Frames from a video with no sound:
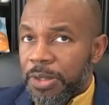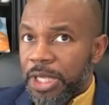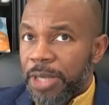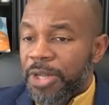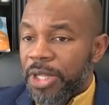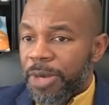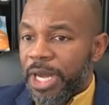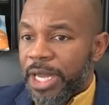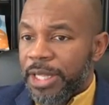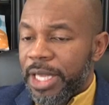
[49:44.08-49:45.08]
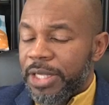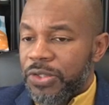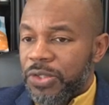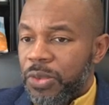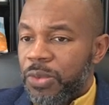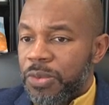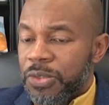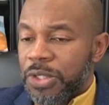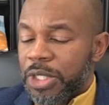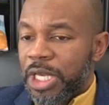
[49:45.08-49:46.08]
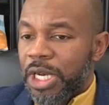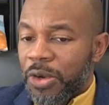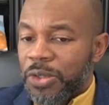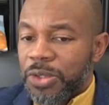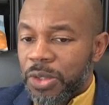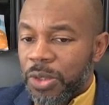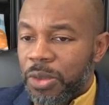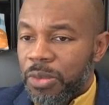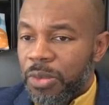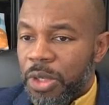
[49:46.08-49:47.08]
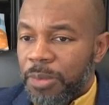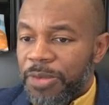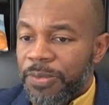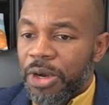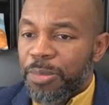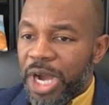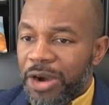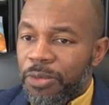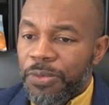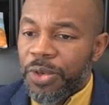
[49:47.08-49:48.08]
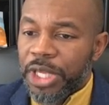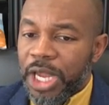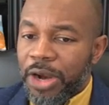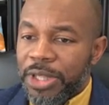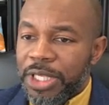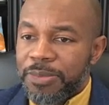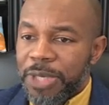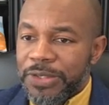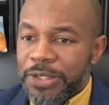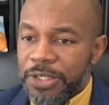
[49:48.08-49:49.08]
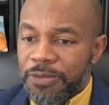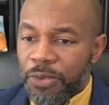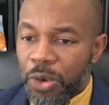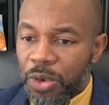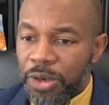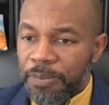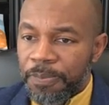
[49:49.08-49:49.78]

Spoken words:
keeping in mind that students can also be very powerful in carrying these messages forward.